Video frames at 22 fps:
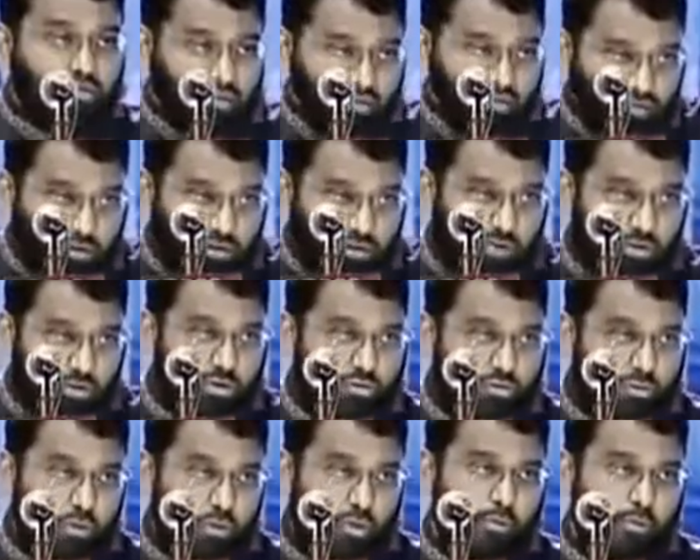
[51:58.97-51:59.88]
to the
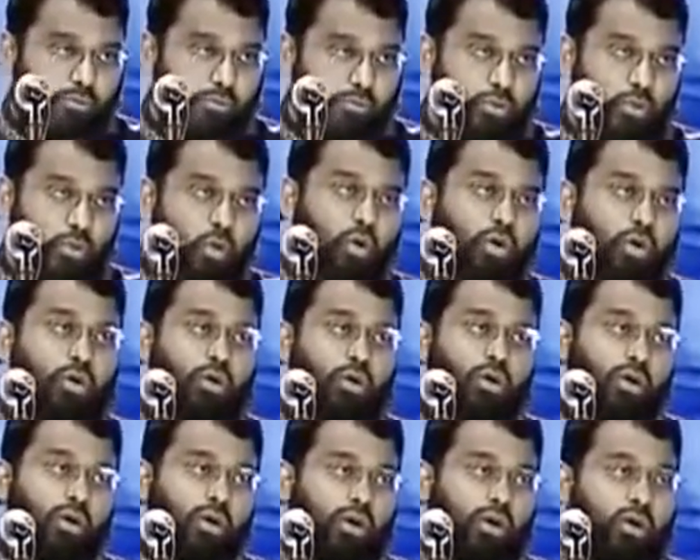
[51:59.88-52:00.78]
poor, or
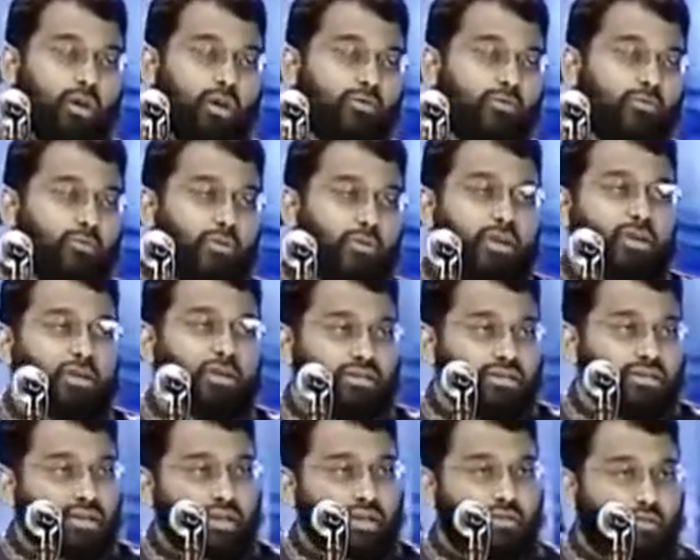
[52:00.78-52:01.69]
by freeing a
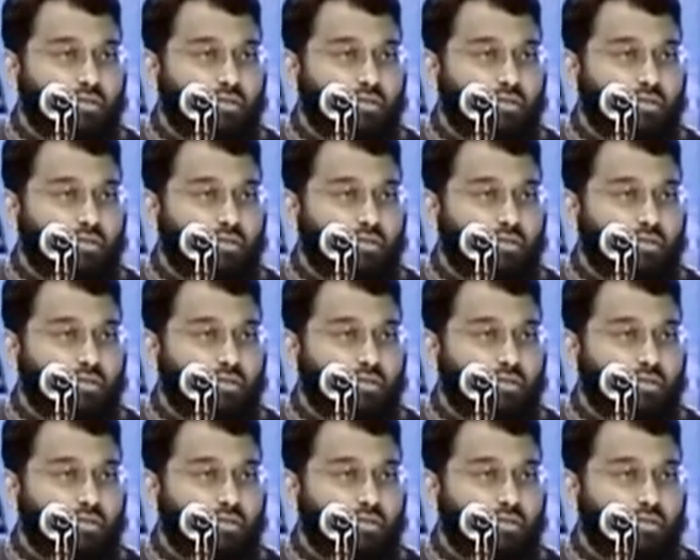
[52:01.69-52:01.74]
slave,